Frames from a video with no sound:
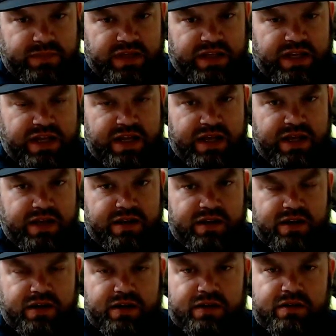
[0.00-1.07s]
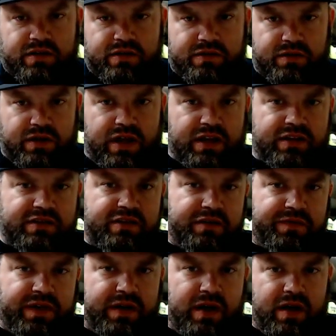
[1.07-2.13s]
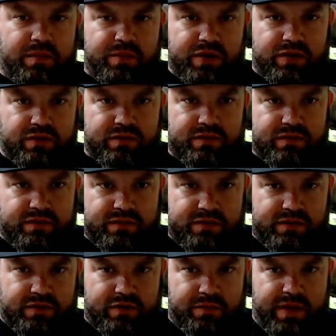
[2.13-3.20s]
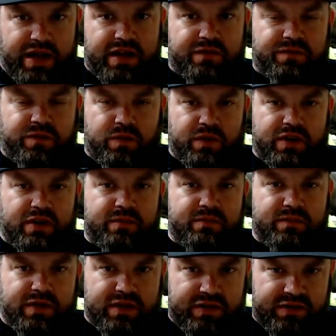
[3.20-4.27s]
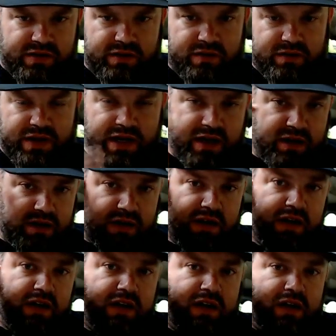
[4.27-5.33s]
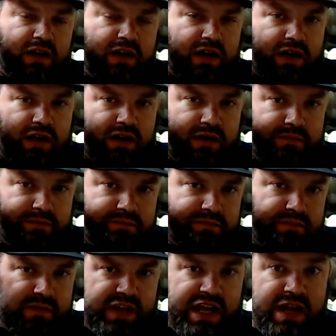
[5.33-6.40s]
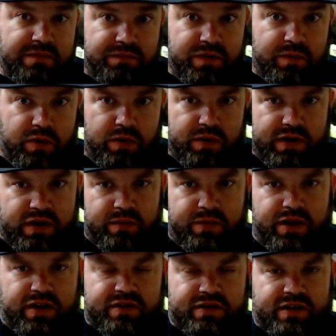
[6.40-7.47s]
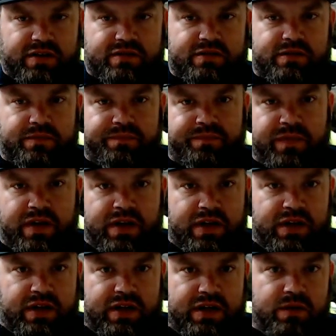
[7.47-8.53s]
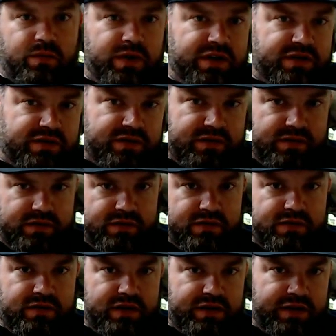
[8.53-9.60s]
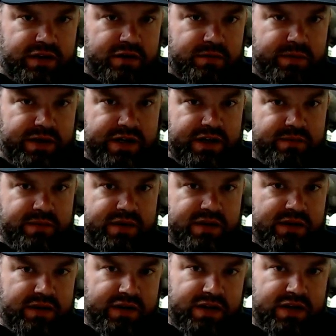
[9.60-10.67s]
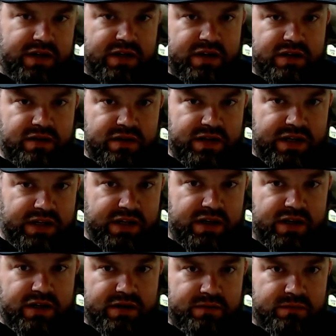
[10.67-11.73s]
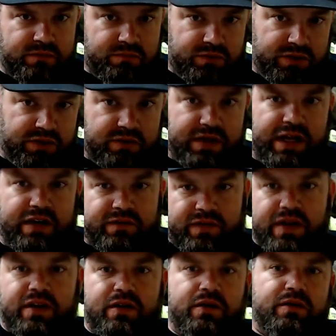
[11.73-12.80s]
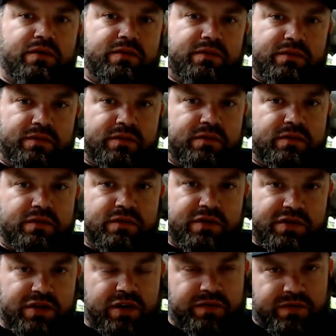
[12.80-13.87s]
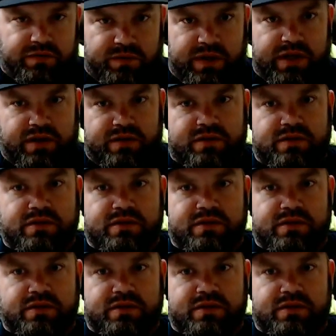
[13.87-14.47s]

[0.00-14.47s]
And so a lot of the stuff I built or made for them and sell there came from owning a Boss laser, in which the Thunder behind me and the Eon will have their own stuff as well